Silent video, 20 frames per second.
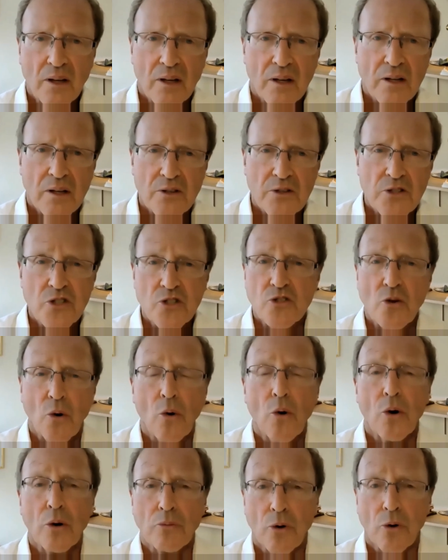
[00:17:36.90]

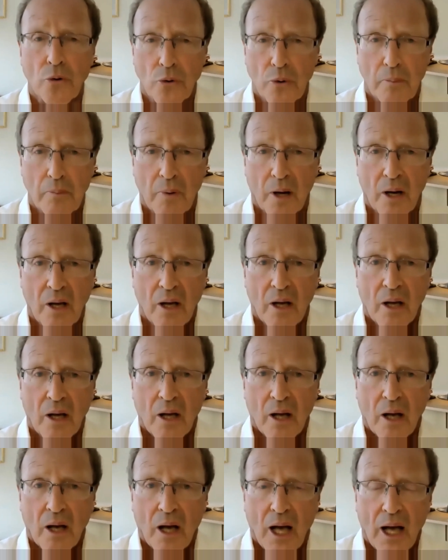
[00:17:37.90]
storeroom,
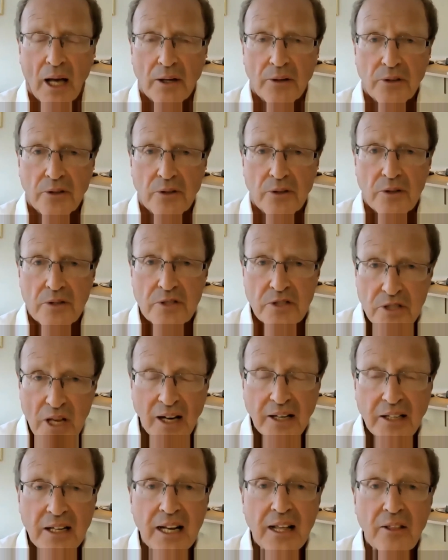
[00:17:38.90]
and
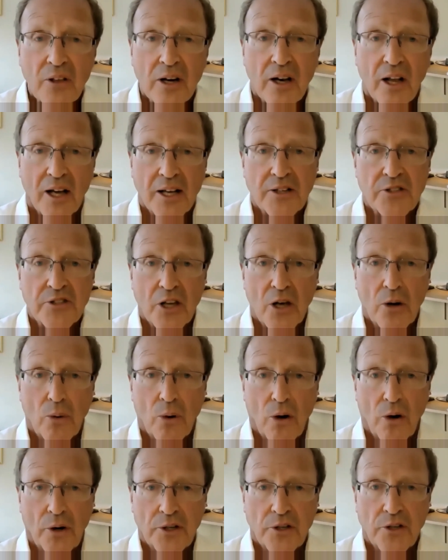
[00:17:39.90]
suddenly the lights go
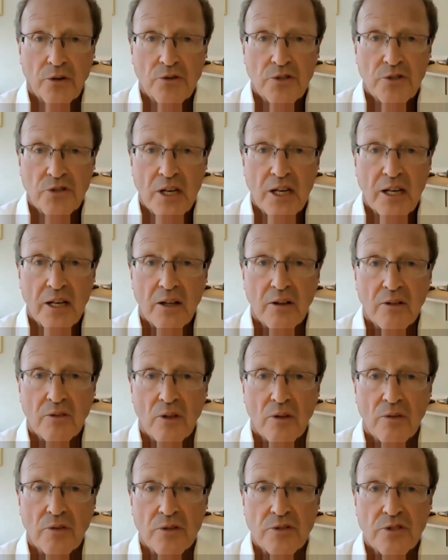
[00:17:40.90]
on and you see
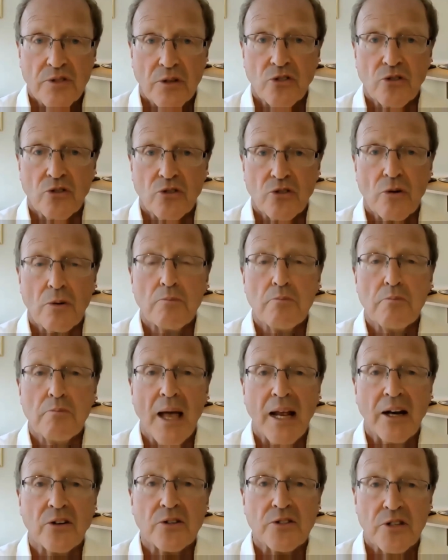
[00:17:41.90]
that there's a
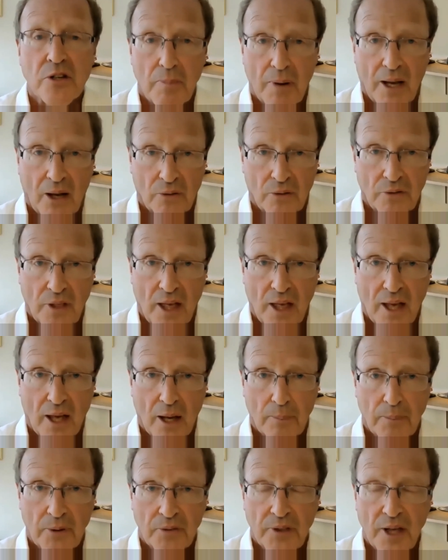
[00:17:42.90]
tremendous amount there.
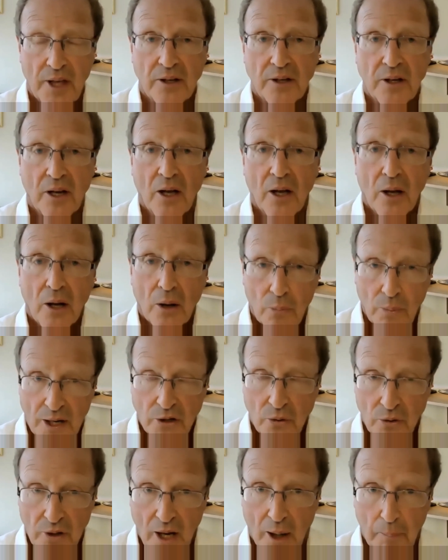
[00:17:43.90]
But then when
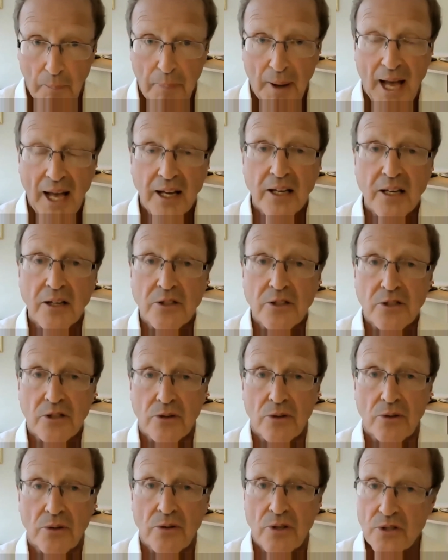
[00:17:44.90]
you come back
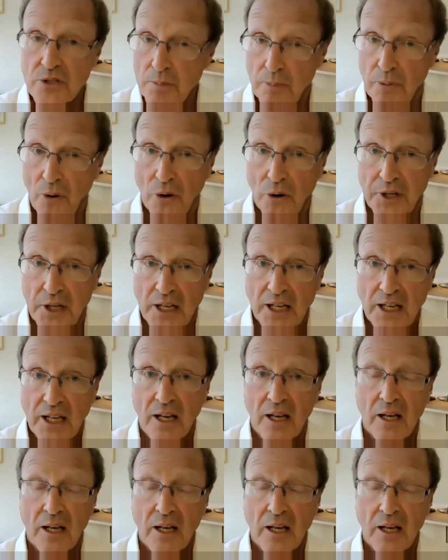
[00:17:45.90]
into this body,